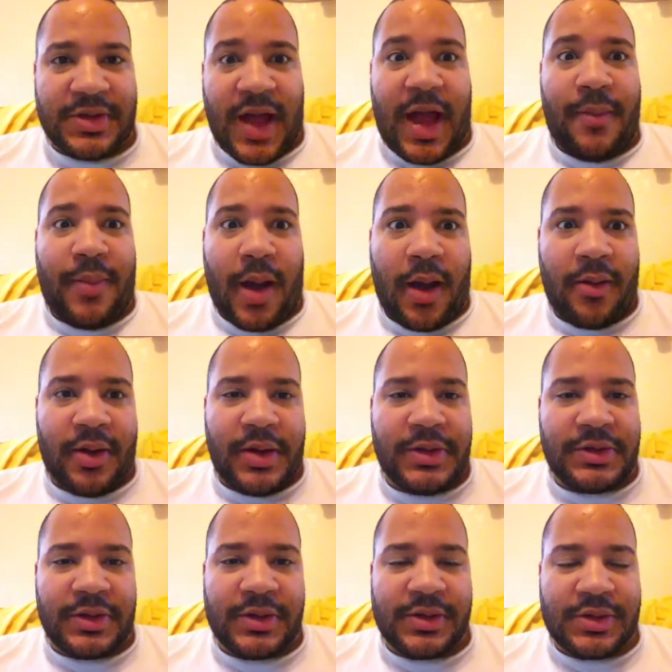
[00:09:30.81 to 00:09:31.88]
not power
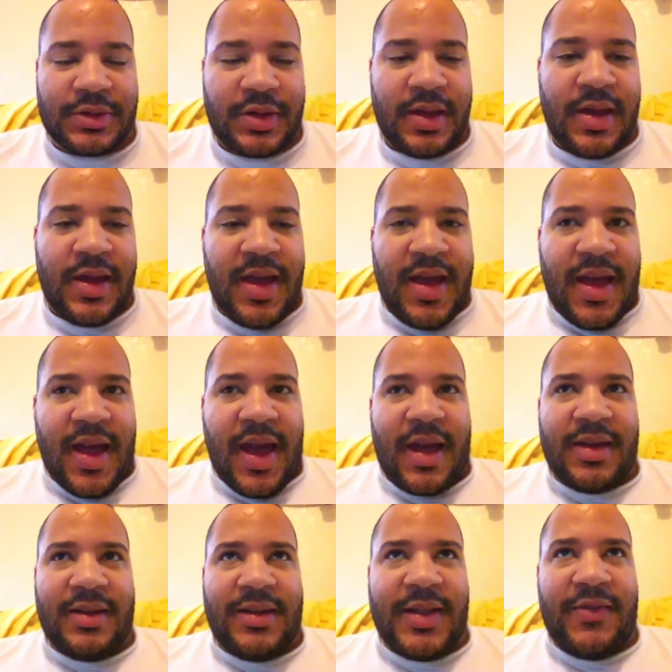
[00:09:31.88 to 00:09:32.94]
users,
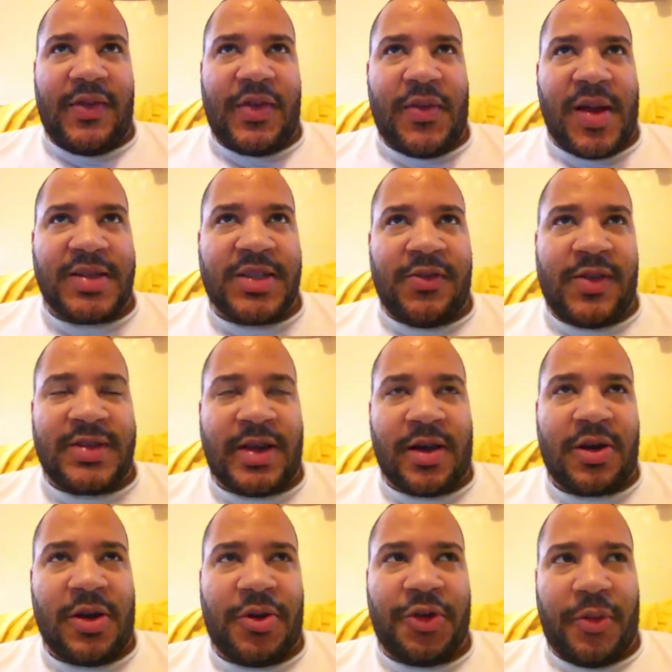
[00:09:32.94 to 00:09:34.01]
and leaving the rest of us
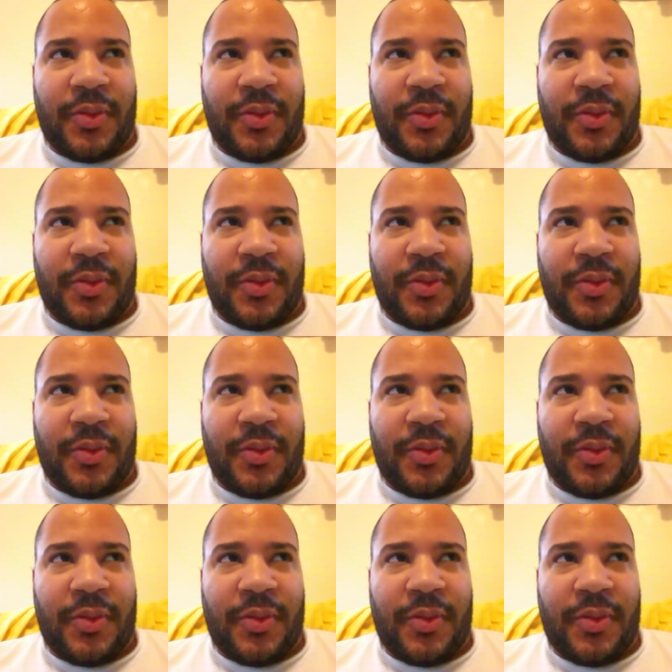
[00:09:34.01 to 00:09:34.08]
out cold.